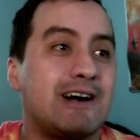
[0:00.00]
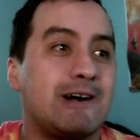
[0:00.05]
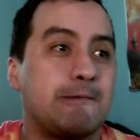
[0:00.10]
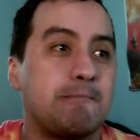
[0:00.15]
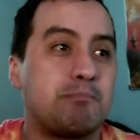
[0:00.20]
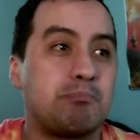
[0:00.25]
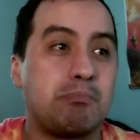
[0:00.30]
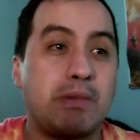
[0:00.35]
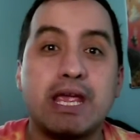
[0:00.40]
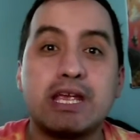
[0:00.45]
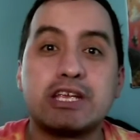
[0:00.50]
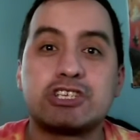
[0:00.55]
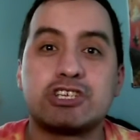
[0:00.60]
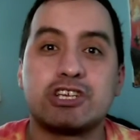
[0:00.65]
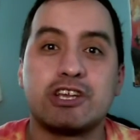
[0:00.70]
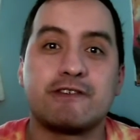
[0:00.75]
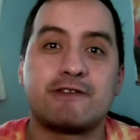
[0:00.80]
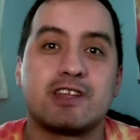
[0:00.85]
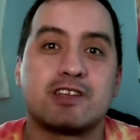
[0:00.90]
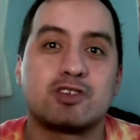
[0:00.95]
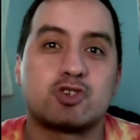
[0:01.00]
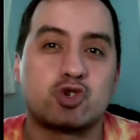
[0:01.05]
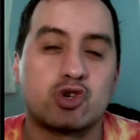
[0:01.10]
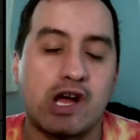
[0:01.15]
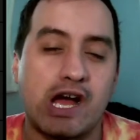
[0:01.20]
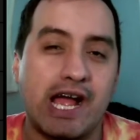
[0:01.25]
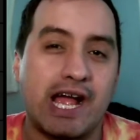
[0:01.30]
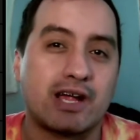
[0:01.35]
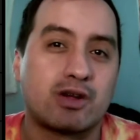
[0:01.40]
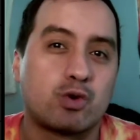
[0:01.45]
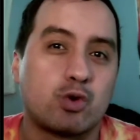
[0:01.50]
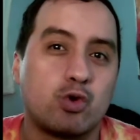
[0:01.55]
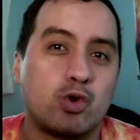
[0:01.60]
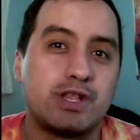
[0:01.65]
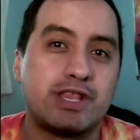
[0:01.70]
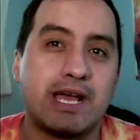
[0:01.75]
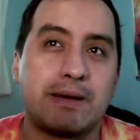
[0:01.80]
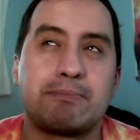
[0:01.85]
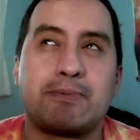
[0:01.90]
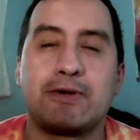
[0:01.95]
makeshift Straw Hat crew in
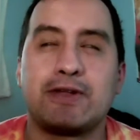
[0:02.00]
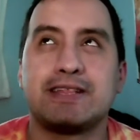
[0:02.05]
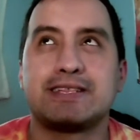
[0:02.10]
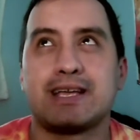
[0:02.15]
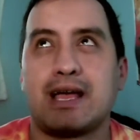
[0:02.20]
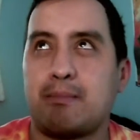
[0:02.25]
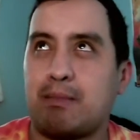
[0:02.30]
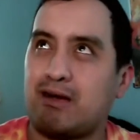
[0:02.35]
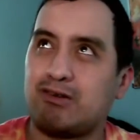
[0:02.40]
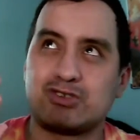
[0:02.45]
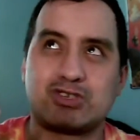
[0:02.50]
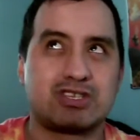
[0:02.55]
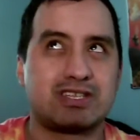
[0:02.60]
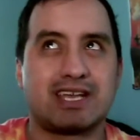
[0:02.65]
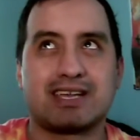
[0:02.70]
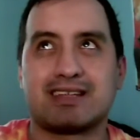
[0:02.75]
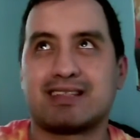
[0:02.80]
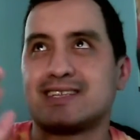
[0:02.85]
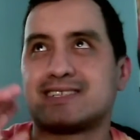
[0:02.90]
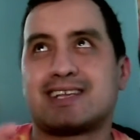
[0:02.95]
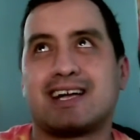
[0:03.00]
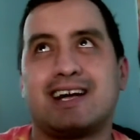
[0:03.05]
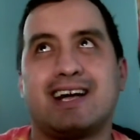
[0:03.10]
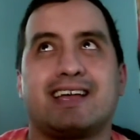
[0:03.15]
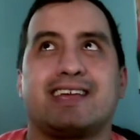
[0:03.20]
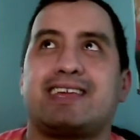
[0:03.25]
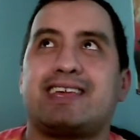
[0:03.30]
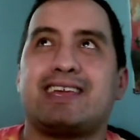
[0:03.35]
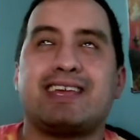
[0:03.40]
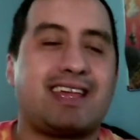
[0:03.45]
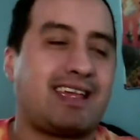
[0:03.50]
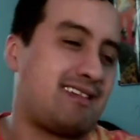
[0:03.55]
that point in time, I was just like, this guy, he,